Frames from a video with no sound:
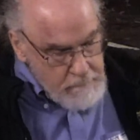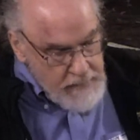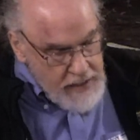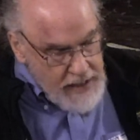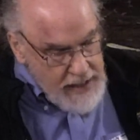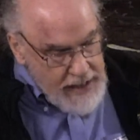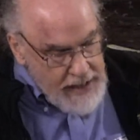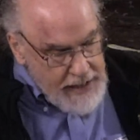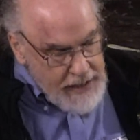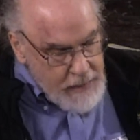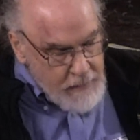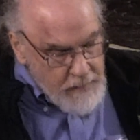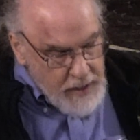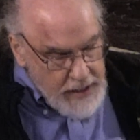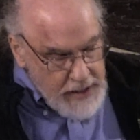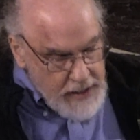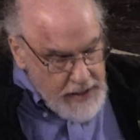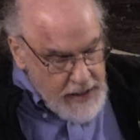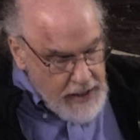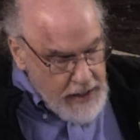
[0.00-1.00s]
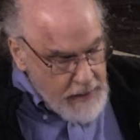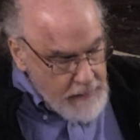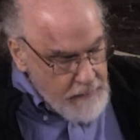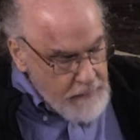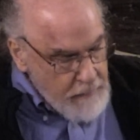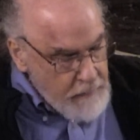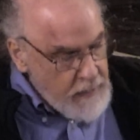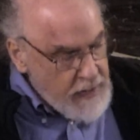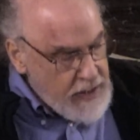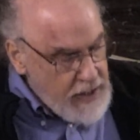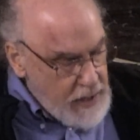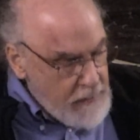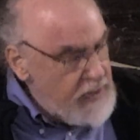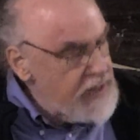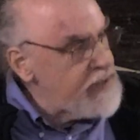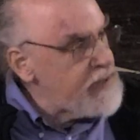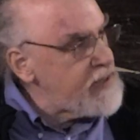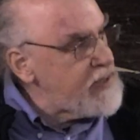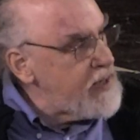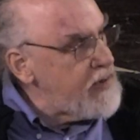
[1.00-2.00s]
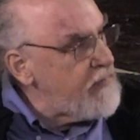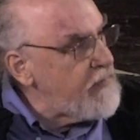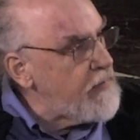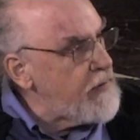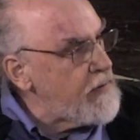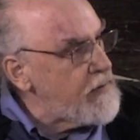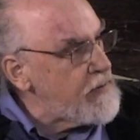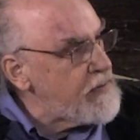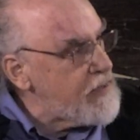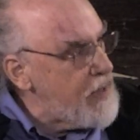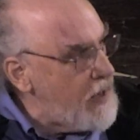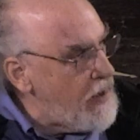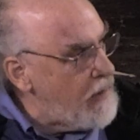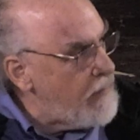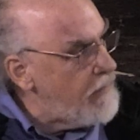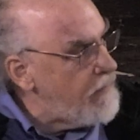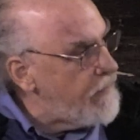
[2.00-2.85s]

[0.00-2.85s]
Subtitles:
And it might not, but come and see for yourself.